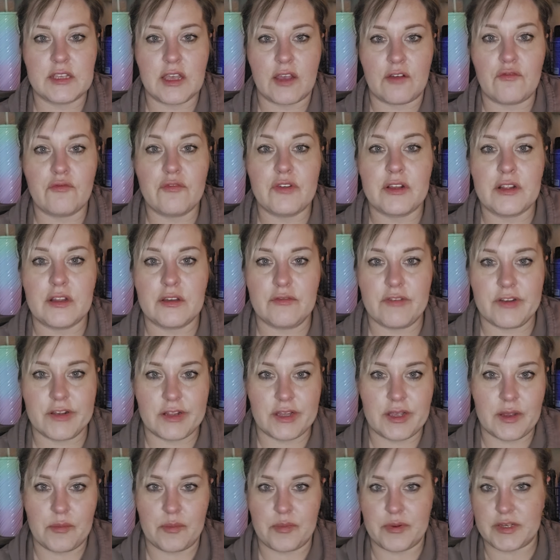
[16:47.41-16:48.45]
I
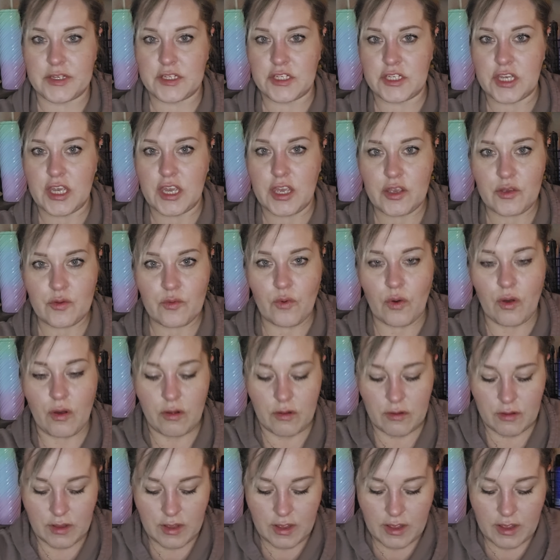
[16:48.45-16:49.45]
really appreciate you all.